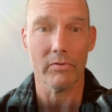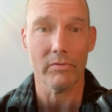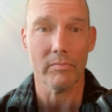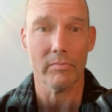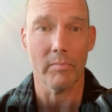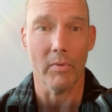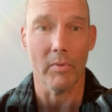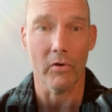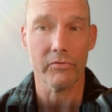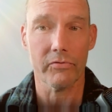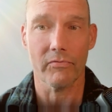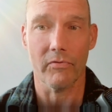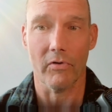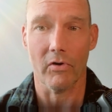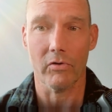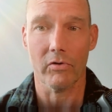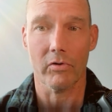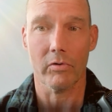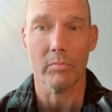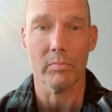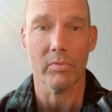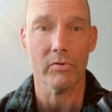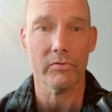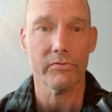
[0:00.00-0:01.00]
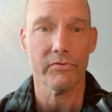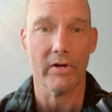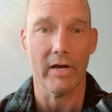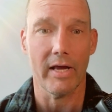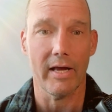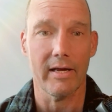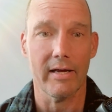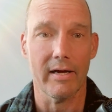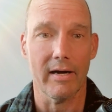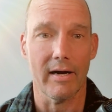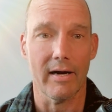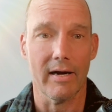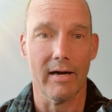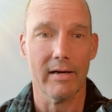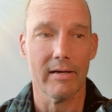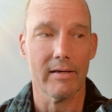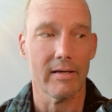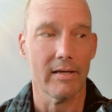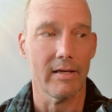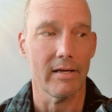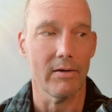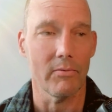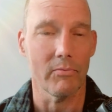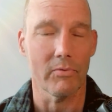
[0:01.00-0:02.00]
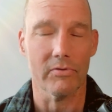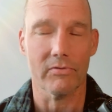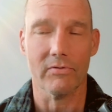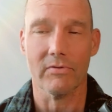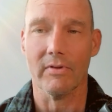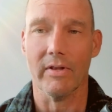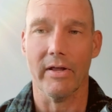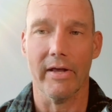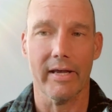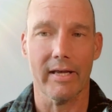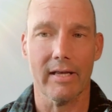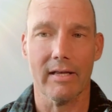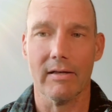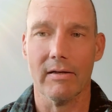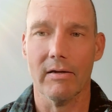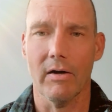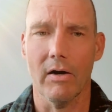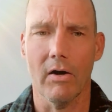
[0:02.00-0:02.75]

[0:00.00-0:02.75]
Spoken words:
most vulnerable to AI, it was like,